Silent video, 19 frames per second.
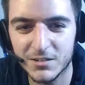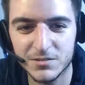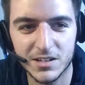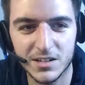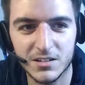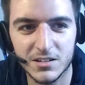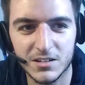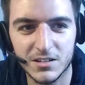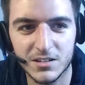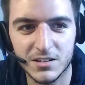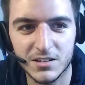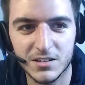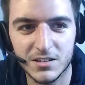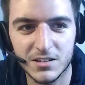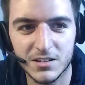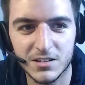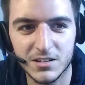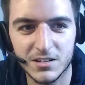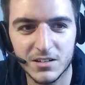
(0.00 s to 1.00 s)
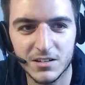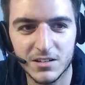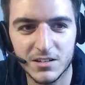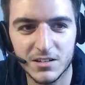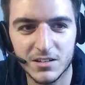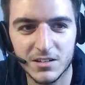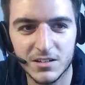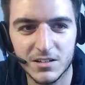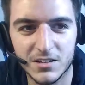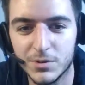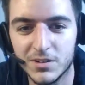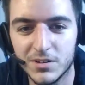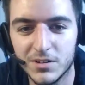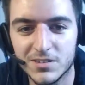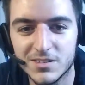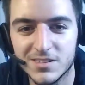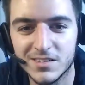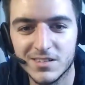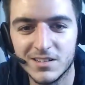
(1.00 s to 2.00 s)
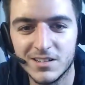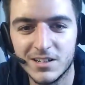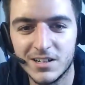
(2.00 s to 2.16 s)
I was like, oh wait, no, it's just 8 plates.